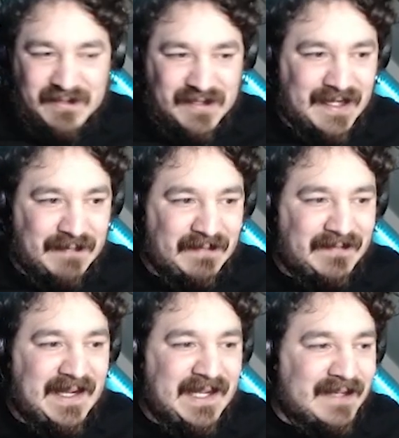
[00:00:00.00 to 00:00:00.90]
is going to be
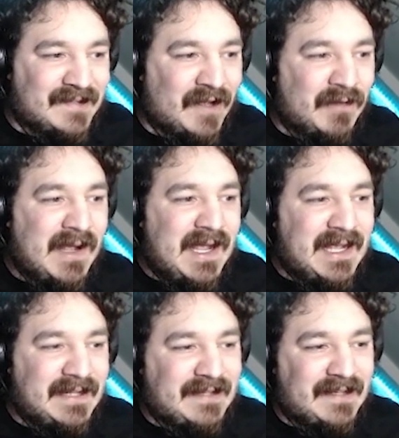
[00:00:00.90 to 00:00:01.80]
fleeting. So
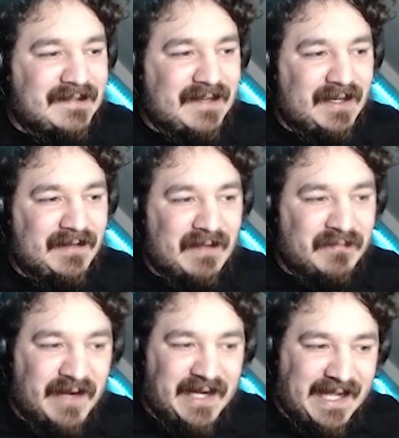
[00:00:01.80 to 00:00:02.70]
it does kind of like
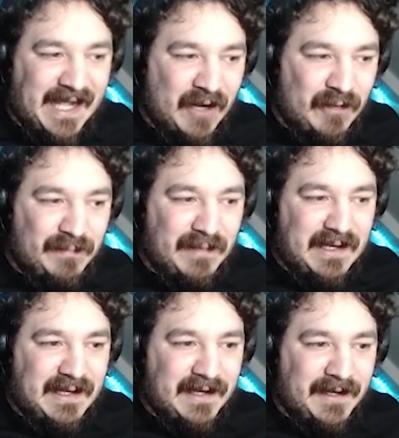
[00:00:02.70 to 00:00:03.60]
really help
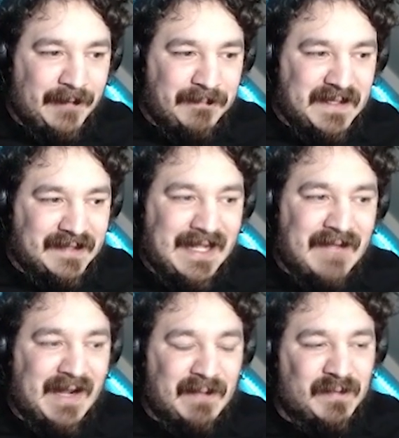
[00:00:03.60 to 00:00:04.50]
um, to
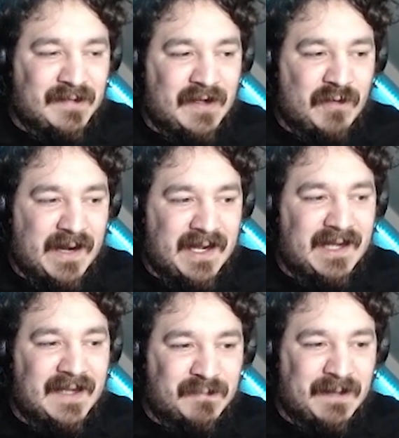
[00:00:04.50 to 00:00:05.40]
level up Twisted
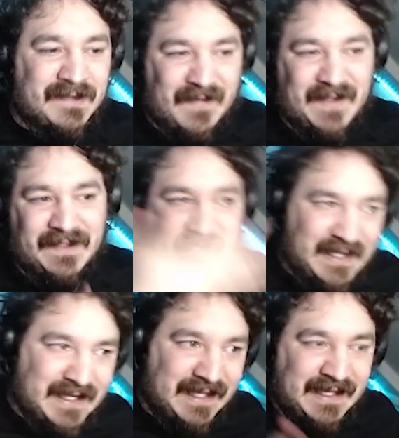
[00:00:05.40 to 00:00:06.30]
quicker, as well as the fact that
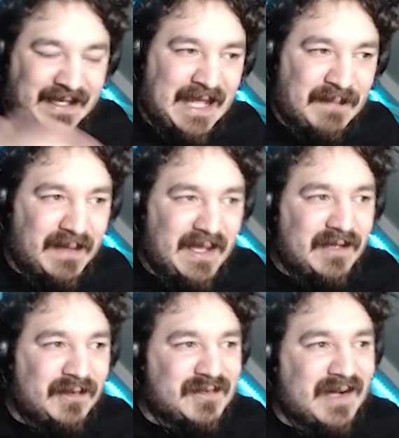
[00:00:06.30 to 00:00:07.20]
it can keep
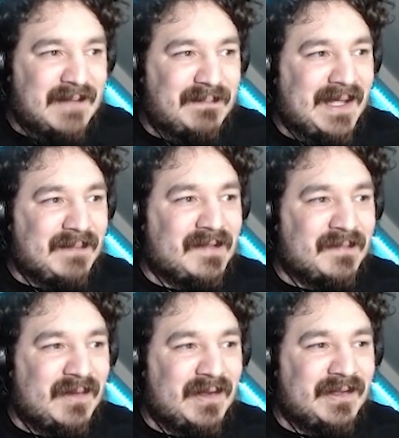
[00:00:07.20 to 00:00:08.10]
your Tri Beams
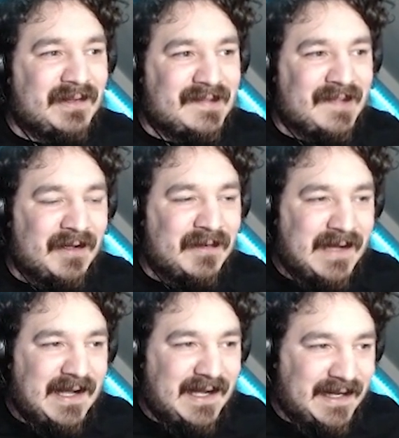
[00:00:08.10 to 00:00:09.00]
and whatnot. So
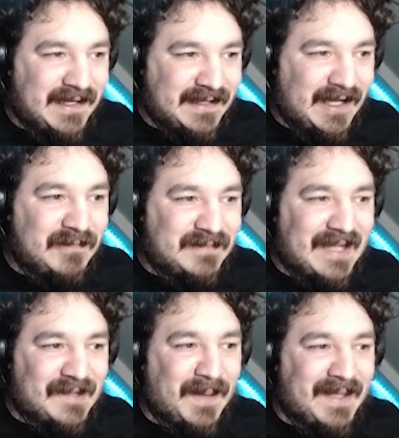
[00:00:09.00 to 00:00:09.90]
uh, the whole
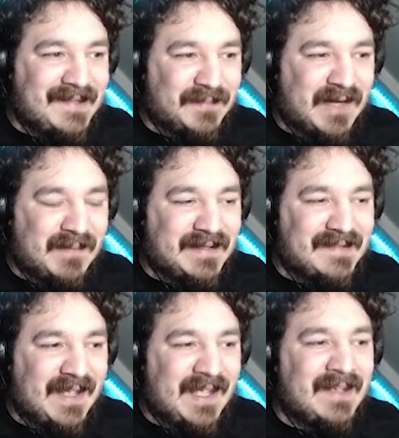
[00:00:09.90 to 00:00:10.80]
deck's basic
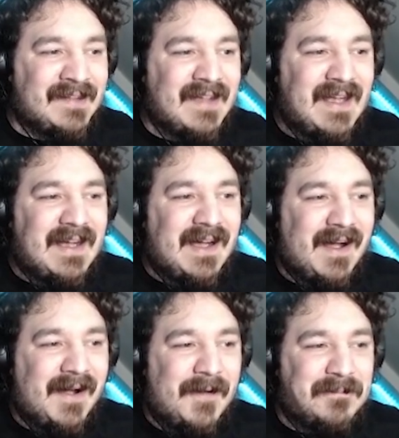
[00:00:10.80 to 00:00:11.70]
premise is
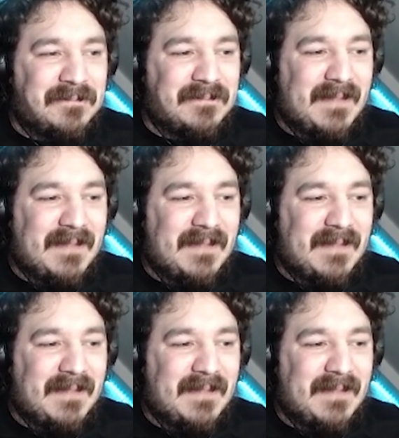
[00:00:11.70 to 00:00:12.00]
um,